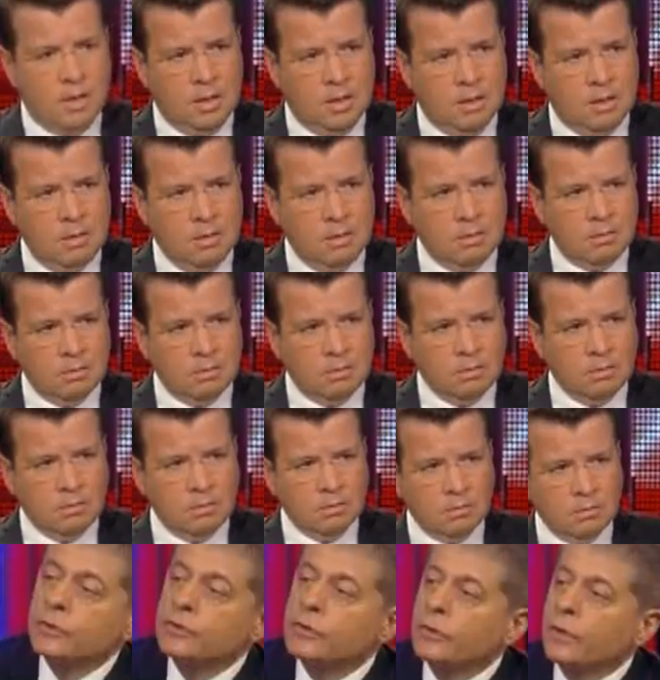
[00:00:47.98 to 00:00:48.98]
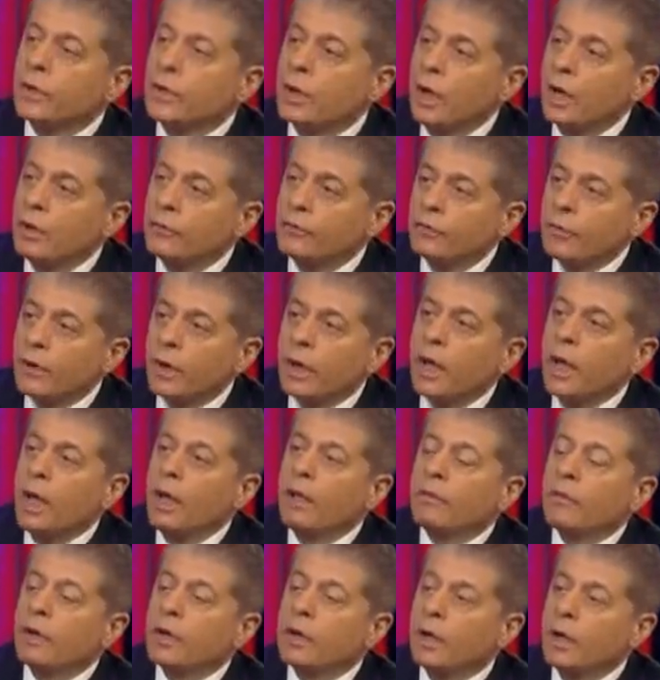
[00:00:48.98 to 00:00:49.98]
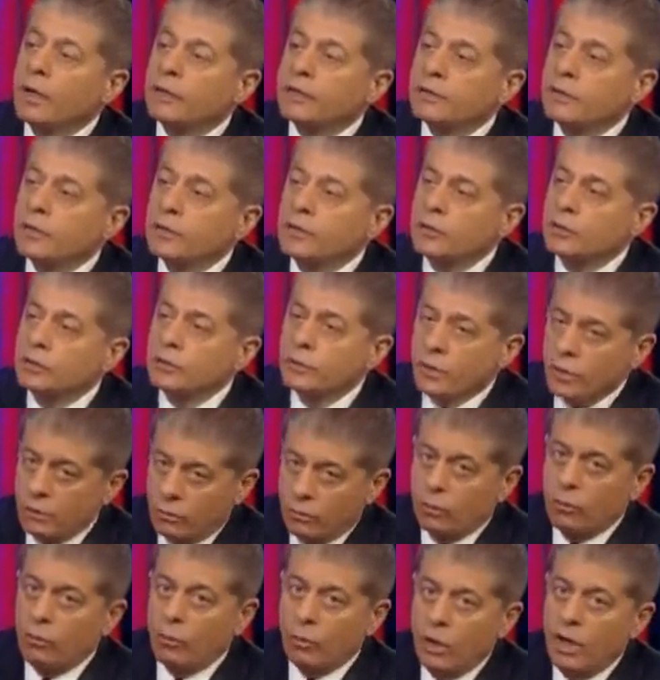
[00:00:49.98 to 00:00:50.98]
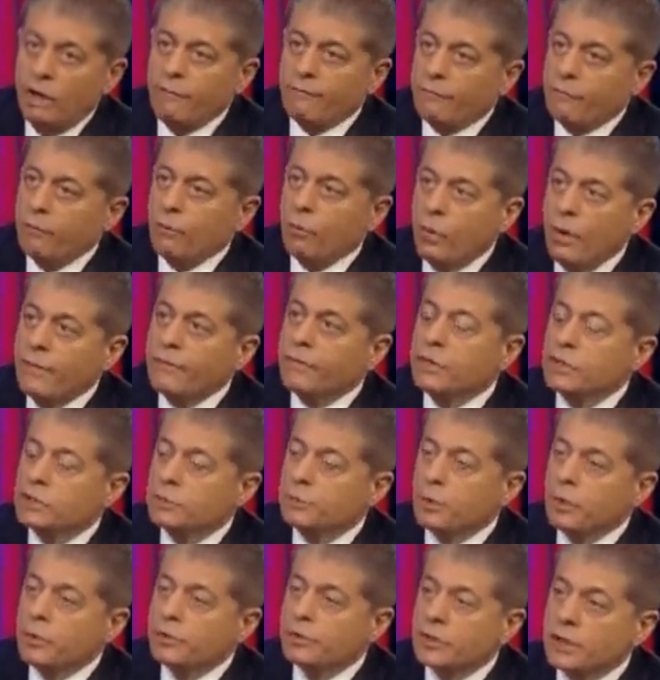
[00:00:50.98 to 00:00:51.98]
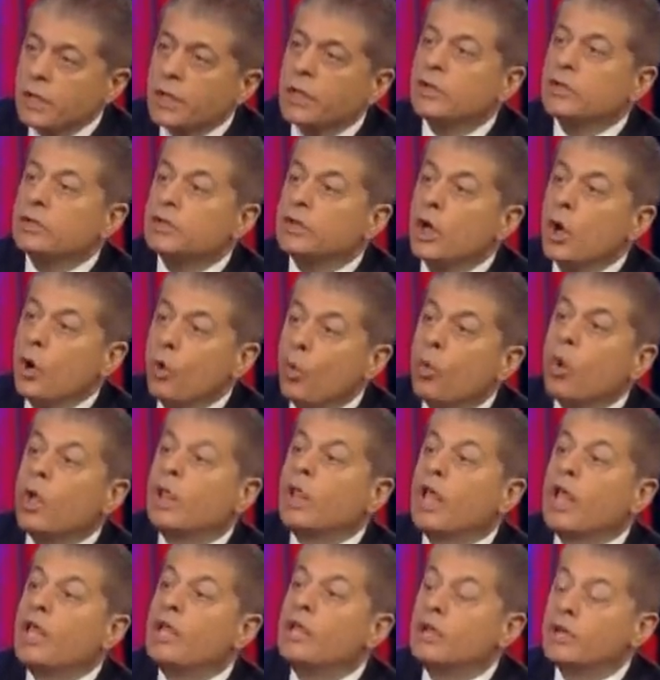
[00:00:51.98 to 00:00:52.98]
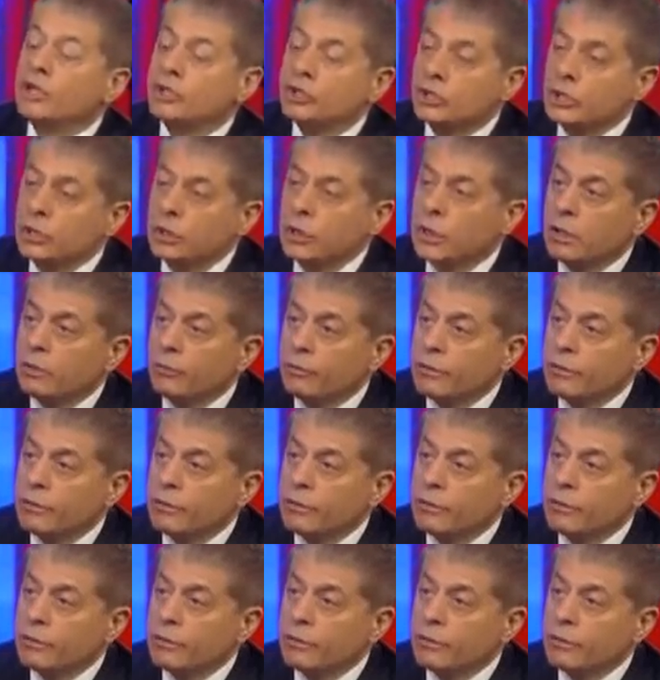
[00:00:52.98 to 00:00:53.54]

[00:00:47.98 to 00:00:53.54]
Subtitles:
Oh, no, absolutely not. To the contrary. If whoever this person is will initially